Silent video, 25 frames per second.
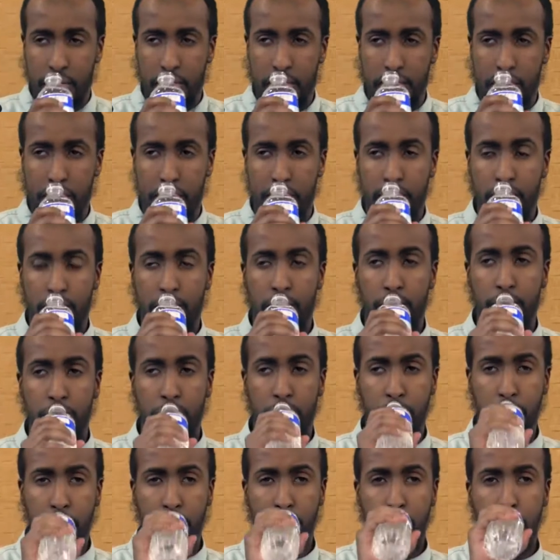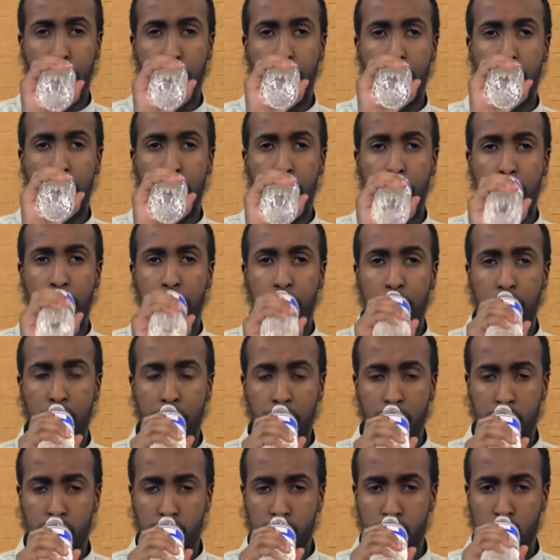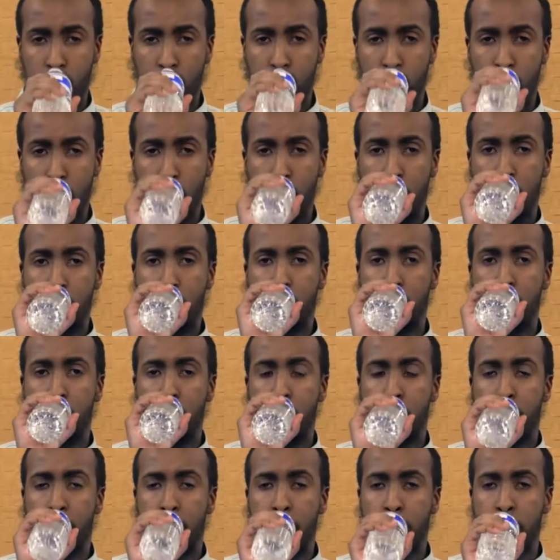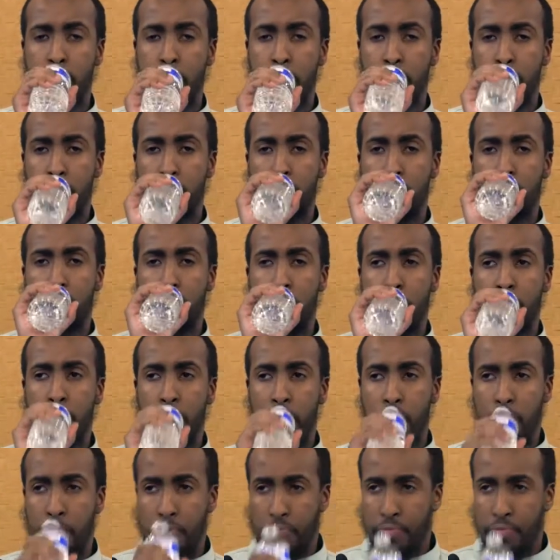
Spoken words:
Nobody speaks.